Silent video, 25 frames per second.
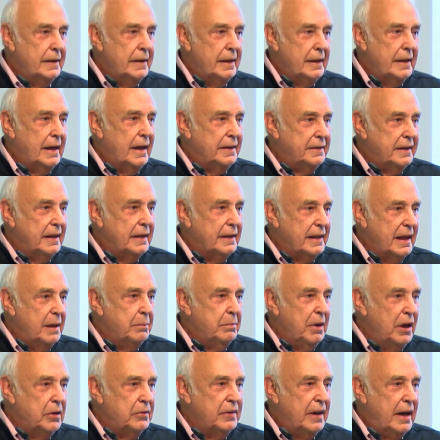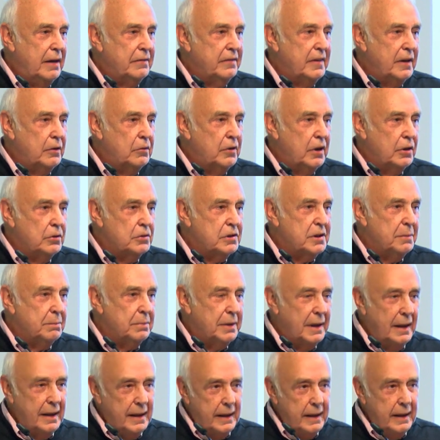and I think they both have their role to
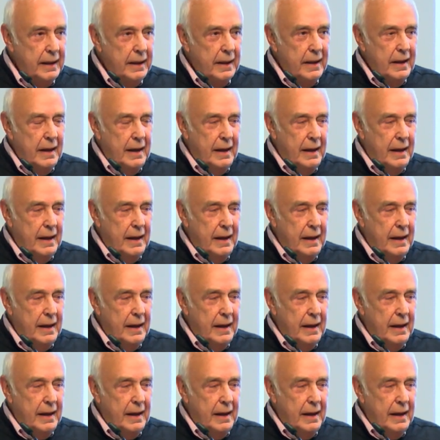play,